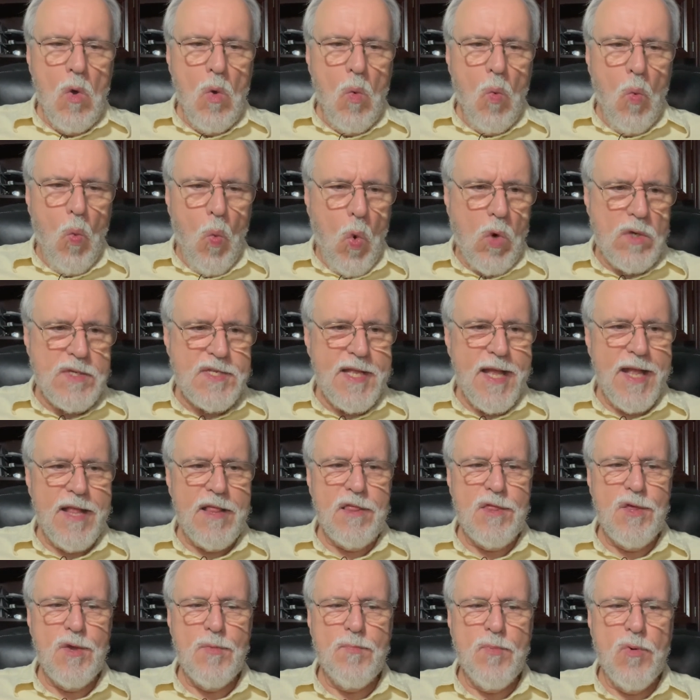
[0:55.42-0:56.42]
was
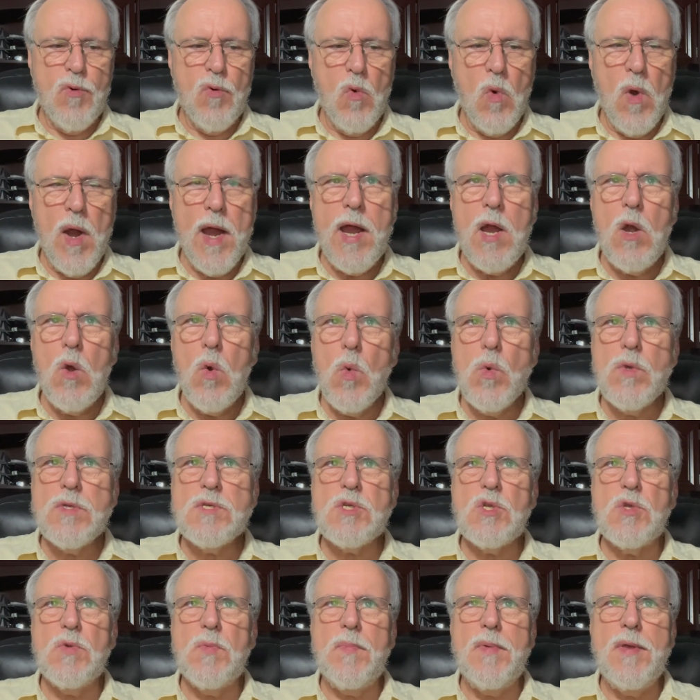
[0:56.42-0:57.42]
that the prayer
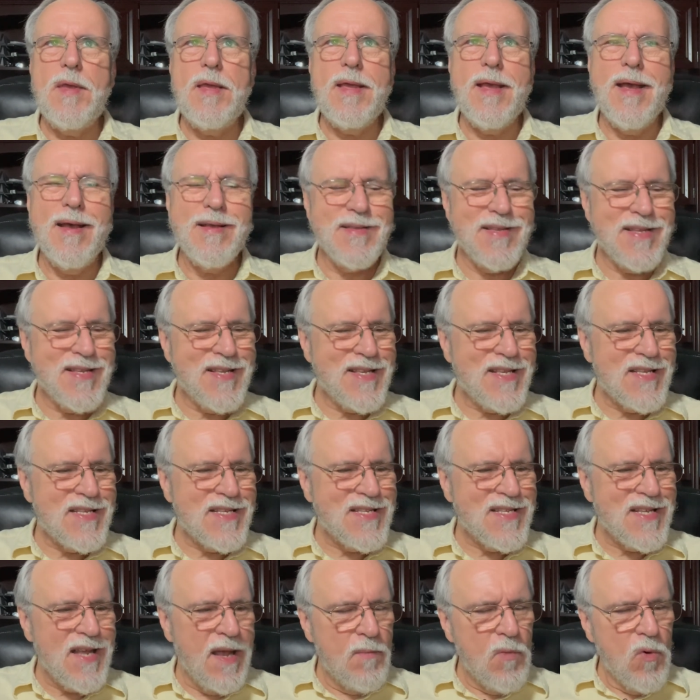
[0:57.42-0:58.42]
was to be a
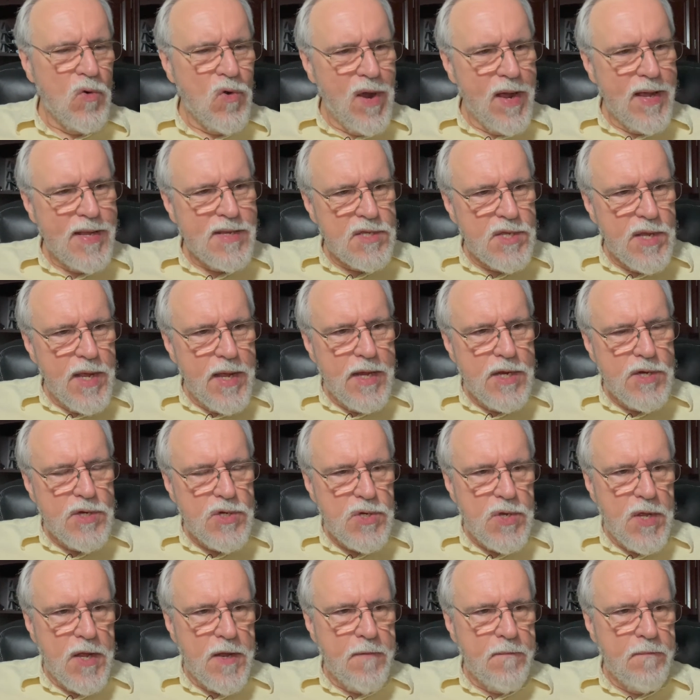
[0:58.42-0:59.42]

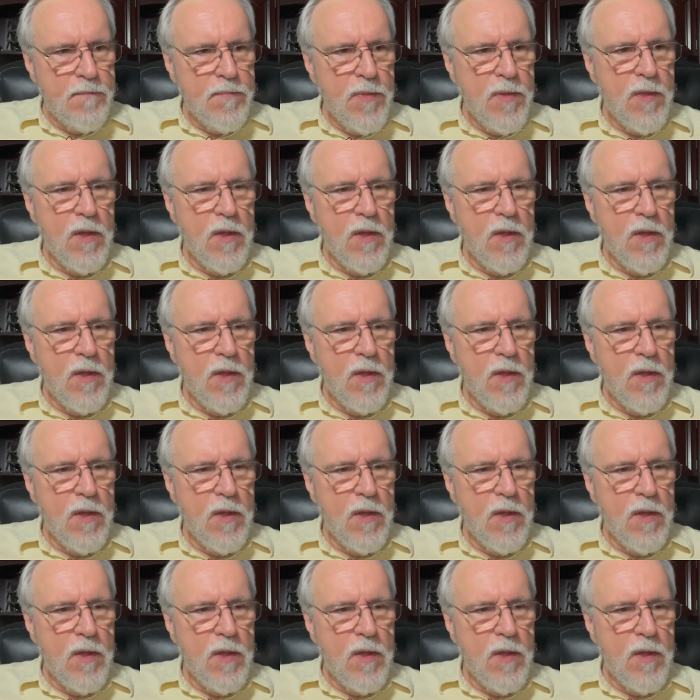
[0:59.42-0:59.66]
summarization